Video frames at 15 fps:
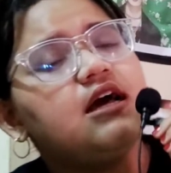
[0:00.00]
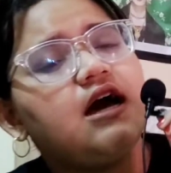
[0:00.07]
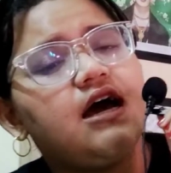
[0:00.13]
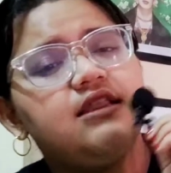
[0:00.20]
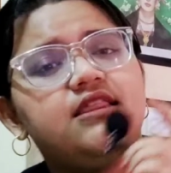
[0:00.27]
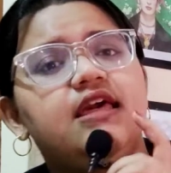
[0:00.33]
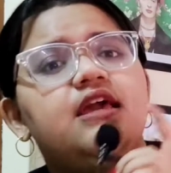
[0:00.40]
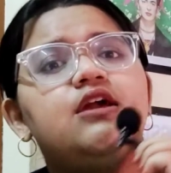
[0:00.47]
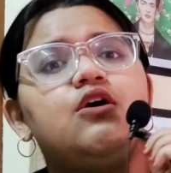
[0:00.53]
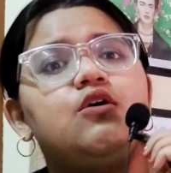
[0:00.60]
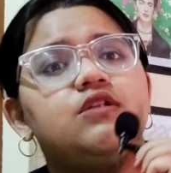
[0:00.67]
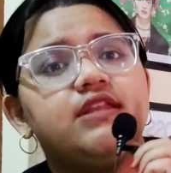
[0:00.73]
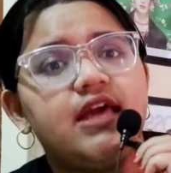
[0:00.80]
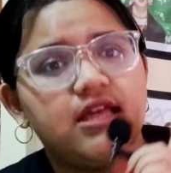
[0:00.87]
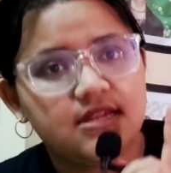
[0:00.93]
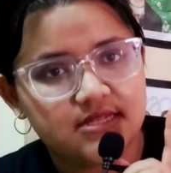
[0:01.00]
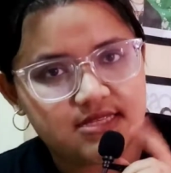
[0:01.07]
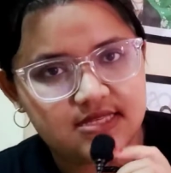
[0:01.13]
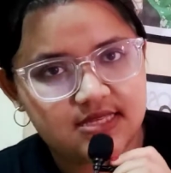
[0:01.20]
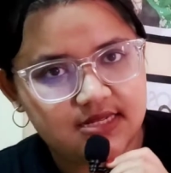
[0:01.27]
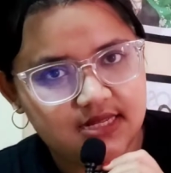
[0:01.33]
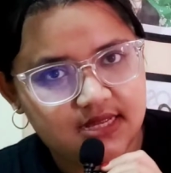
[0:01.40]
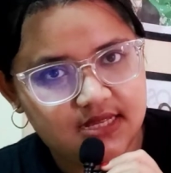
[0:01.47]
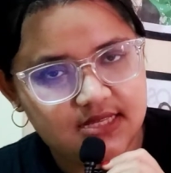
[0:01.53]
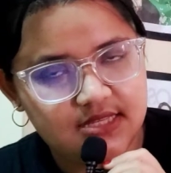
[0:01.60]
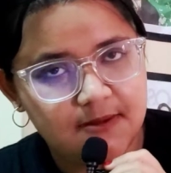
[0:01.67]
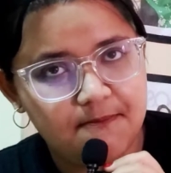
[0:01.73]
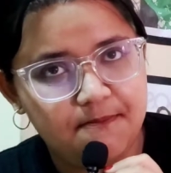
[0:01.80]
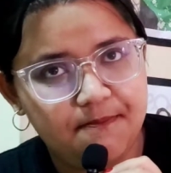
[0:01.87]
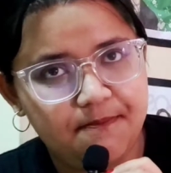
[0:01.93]
I think authenticity is
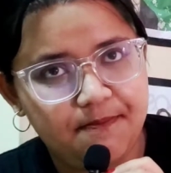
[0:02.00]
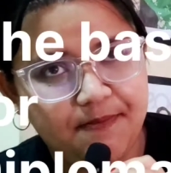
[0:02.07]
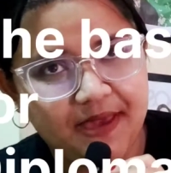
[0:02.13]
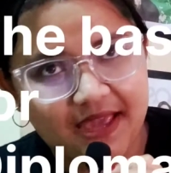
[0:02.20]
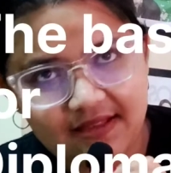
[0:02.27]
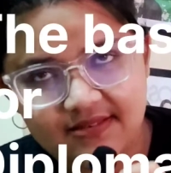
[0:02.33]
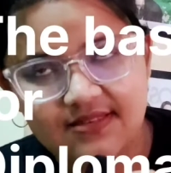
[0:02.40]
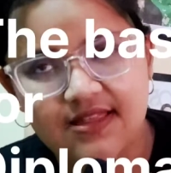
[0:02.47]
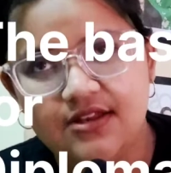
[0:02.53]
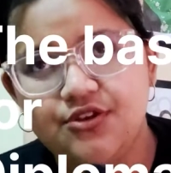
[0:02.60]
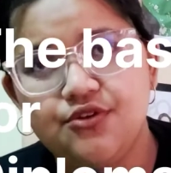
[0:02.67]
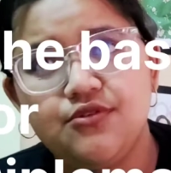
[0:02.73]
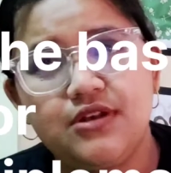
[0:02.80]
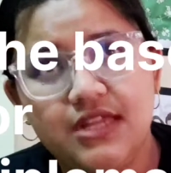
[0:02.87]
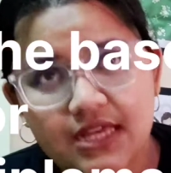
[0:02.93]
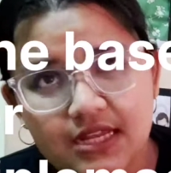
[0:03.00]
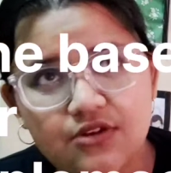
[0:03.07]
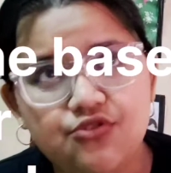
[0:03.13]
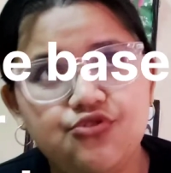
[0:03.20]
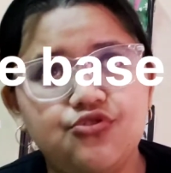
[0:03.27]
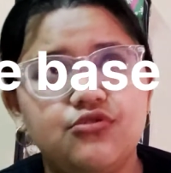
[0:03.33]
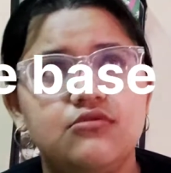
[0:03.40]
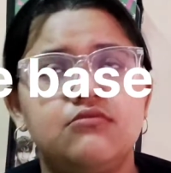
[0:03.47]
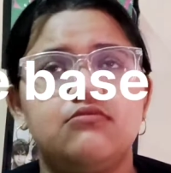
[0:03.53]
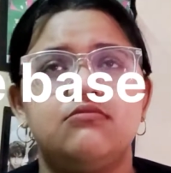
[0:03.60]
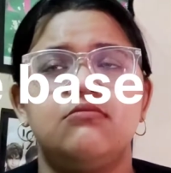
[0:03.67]
the base that you need to